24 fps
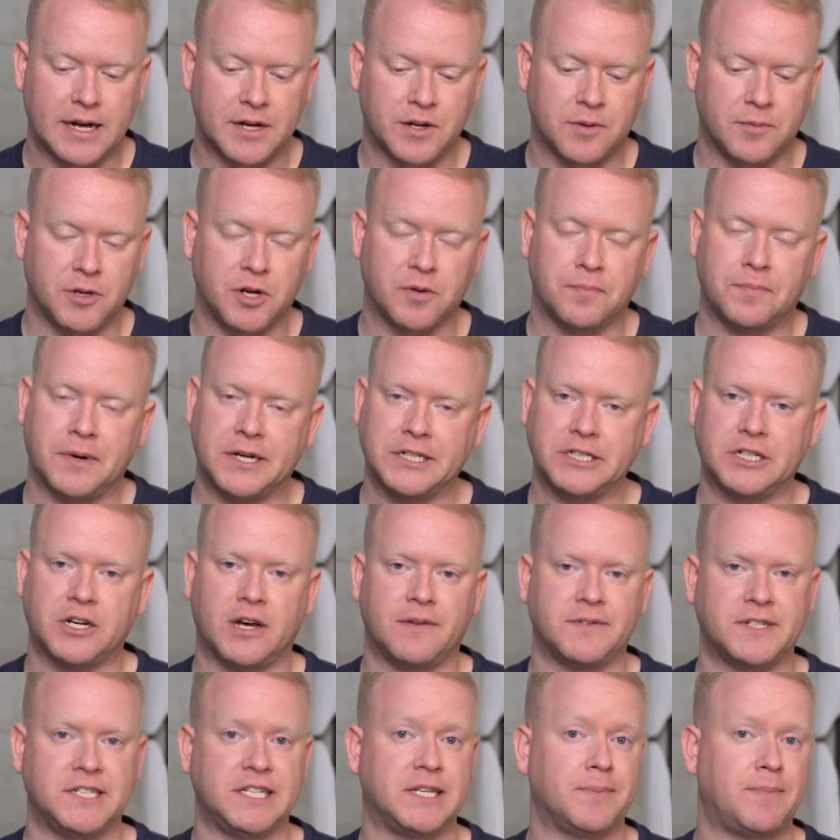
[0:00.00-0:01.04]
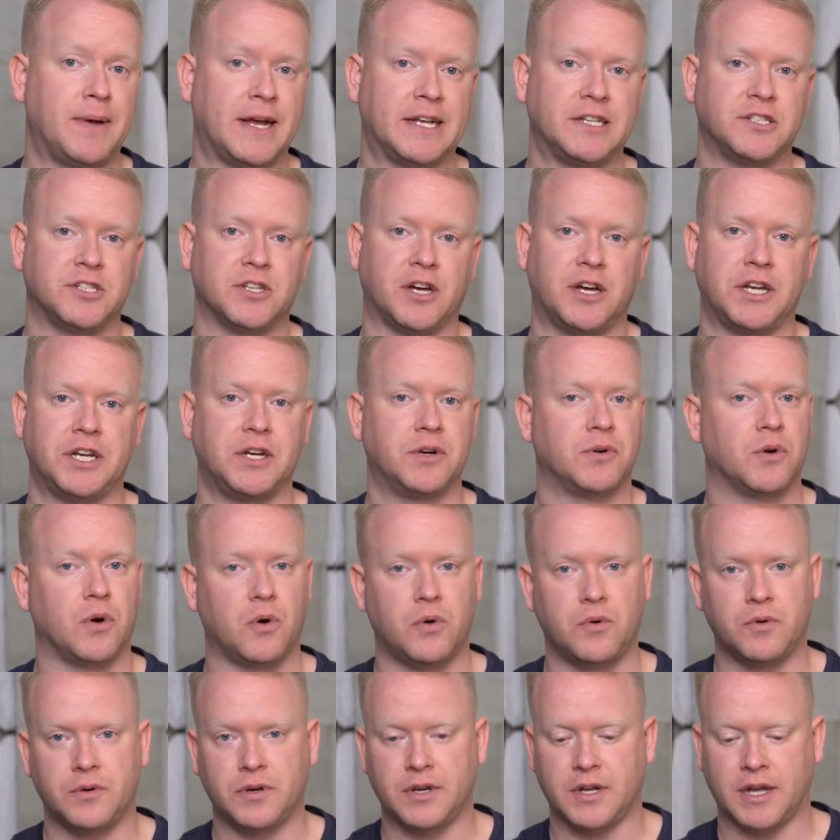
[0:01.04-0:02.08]
Your budget obviously depends on your
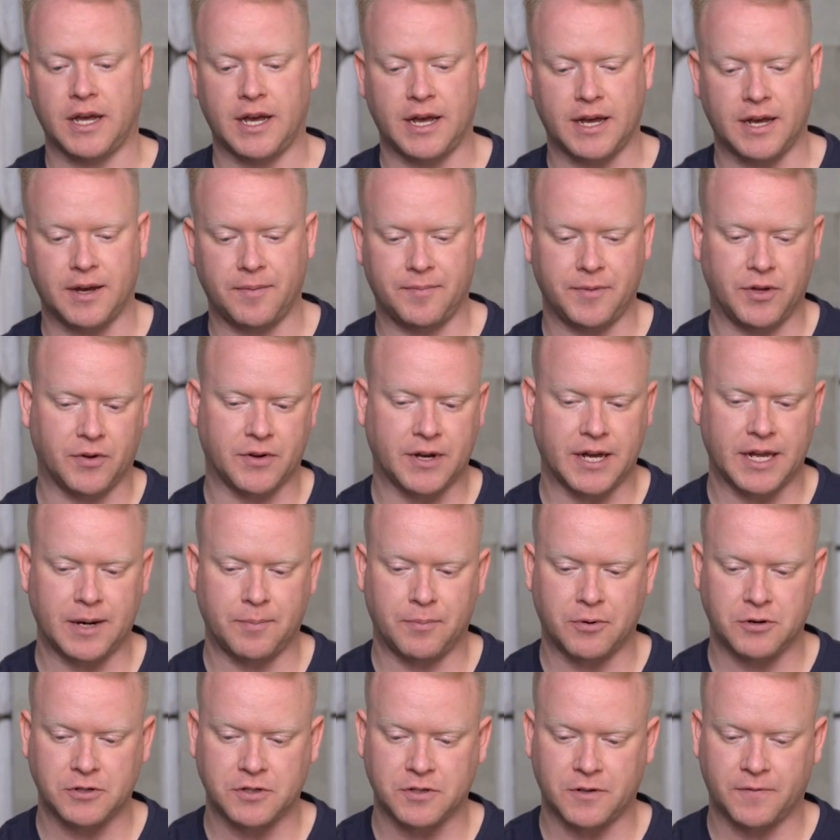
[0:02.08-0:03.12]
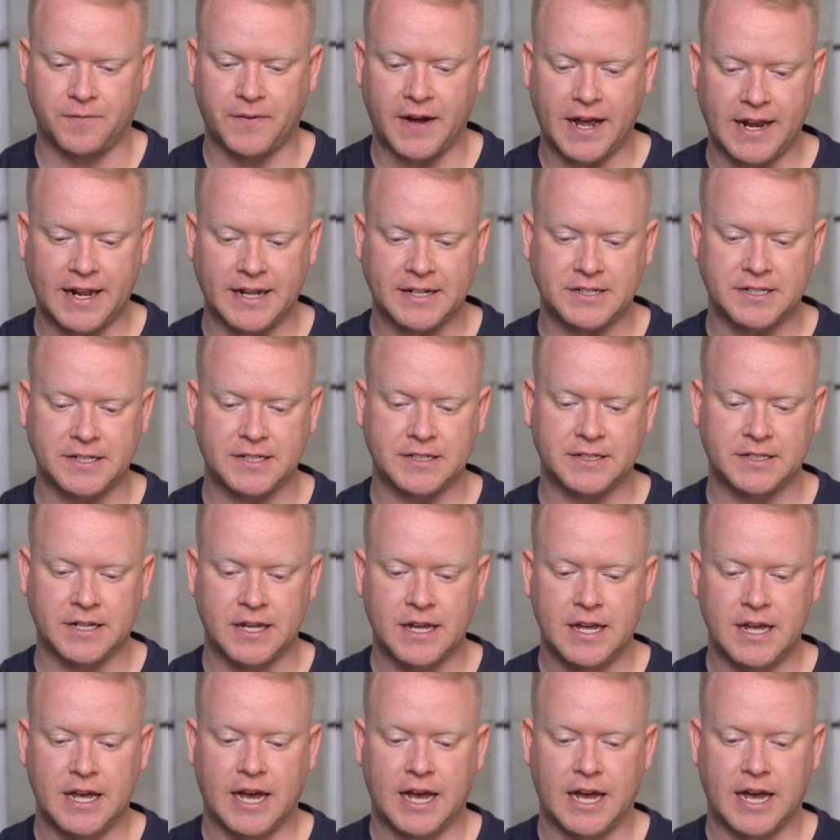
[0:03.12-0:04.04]
own, kind of personal finances.